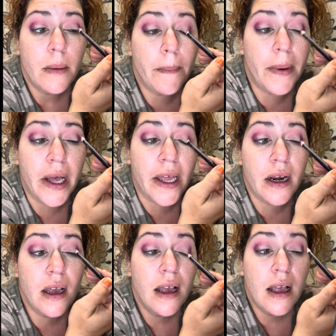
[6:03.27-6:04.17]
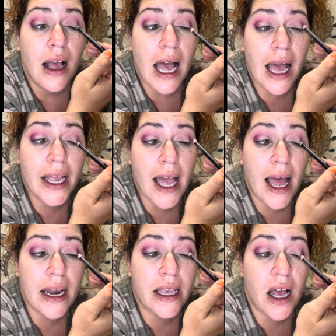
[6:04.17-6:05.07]
but I
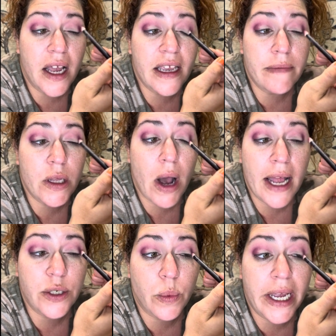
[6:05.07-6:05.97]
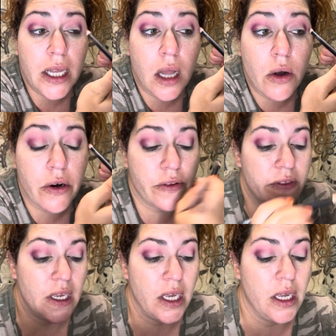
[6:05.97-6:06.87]
got it, even though I had to wait longer
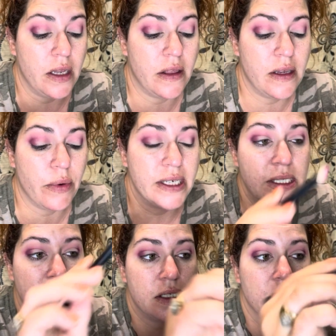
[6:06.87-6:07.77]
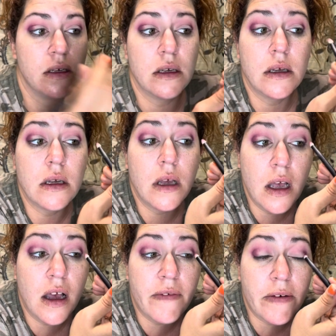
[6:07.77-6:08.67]
than the rest
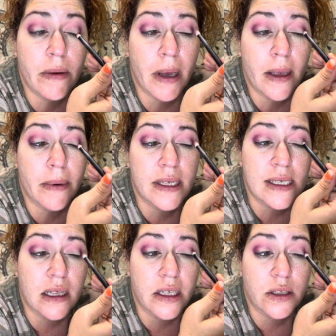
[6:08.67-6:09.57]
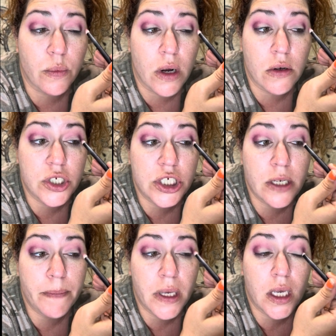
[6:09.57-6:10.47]
of everybody because I clicked the wrong
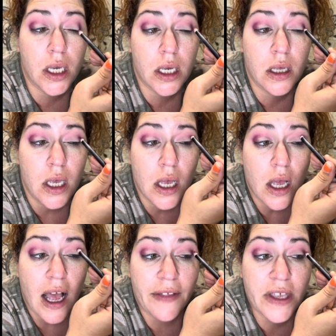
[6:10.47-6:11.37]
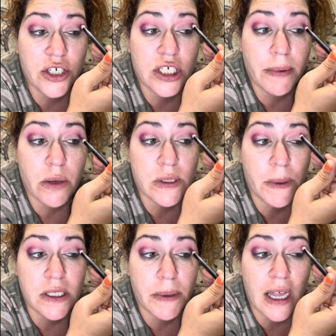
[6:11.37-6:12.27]
shipping. I think shipping was
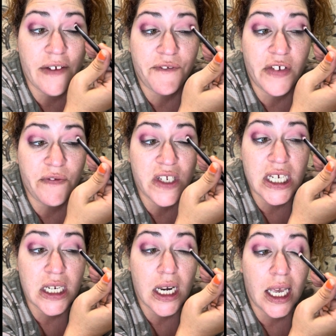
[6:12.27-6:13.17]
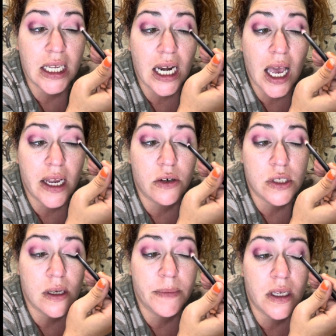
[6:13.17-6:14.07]
supposed to be like $15.99 or
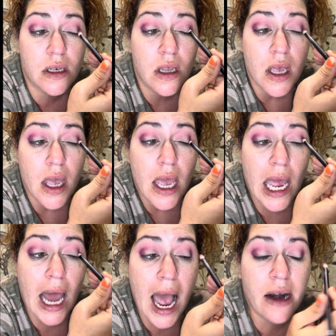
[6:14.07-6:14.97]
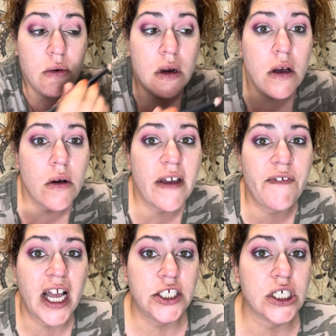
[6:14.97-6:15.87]
something. And I don't know if
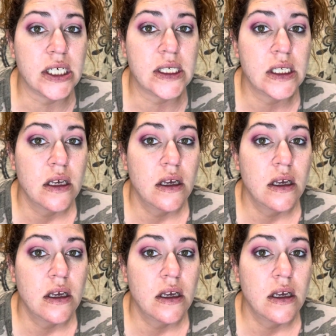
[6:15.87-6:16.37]
I just